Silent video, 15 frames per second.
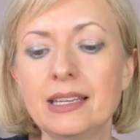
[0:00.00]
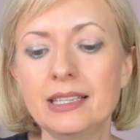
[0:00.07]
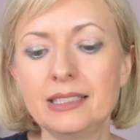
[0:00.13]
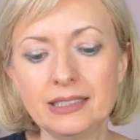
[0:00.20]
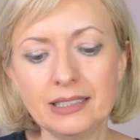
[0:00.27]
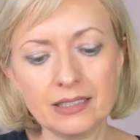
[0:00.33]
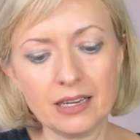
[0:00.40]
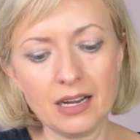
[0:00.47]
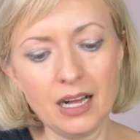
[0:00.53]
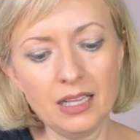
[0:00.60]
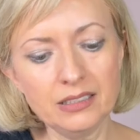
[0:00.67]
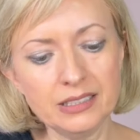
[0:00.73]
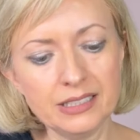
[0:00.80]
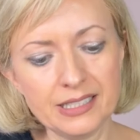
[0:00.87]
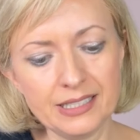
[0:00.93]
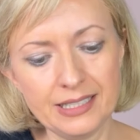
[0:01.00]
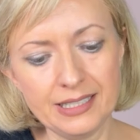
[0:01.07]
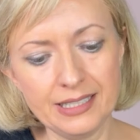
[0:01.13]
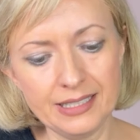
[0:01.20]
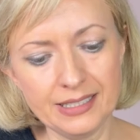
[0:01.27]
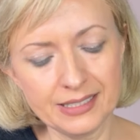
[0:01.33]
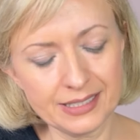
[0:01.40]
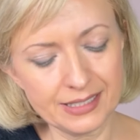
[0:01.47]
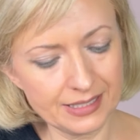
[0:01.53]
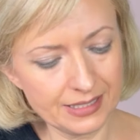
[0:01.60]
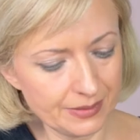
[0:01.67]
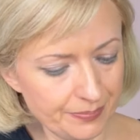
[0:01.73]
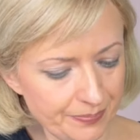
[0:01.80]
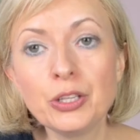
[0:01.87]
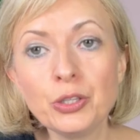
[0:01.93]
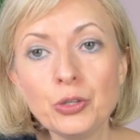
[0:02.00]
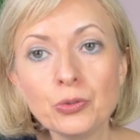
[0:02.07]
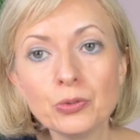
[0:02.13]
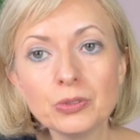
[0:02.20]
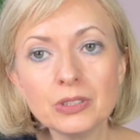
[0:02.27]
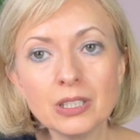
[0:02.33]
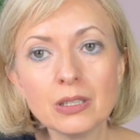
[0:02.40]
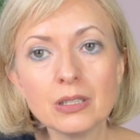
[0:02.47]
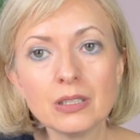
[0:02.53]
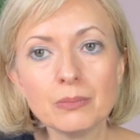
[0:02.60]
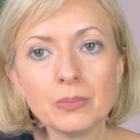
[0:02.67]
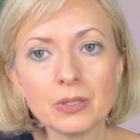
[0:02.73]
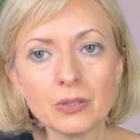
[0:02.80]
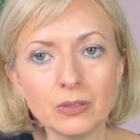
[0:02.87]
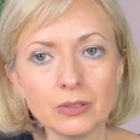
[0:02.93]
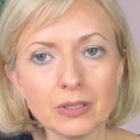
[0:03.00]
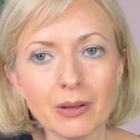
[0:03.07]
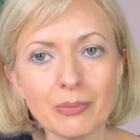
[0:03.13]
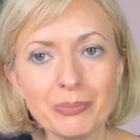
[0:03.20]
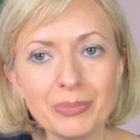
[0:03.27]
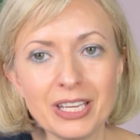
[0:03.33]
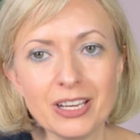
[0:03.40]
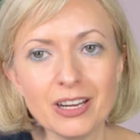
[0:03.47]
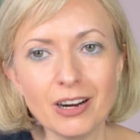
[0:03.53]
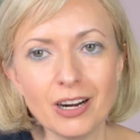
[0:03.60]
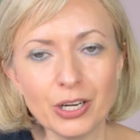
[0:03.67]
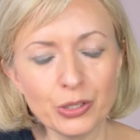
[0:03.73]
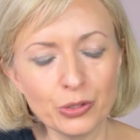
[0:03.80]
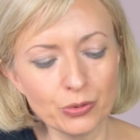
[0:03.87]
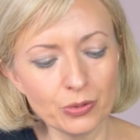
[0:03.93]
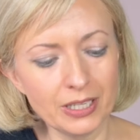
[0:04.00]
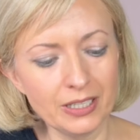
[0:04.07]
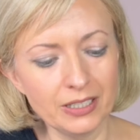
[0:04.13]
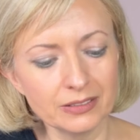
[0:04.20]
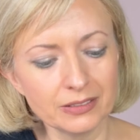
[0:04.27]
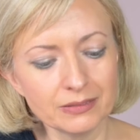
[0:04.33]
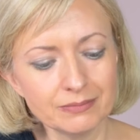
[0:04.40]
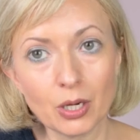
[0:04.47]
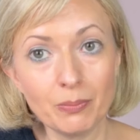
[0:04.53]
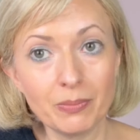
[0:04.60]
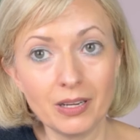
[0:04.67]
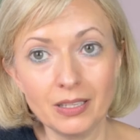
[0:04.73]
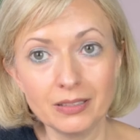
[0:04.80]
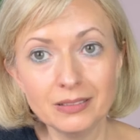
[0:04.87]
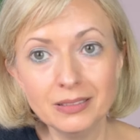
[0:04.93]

And the color is Nude Brun, B-R-U-N, or Brun.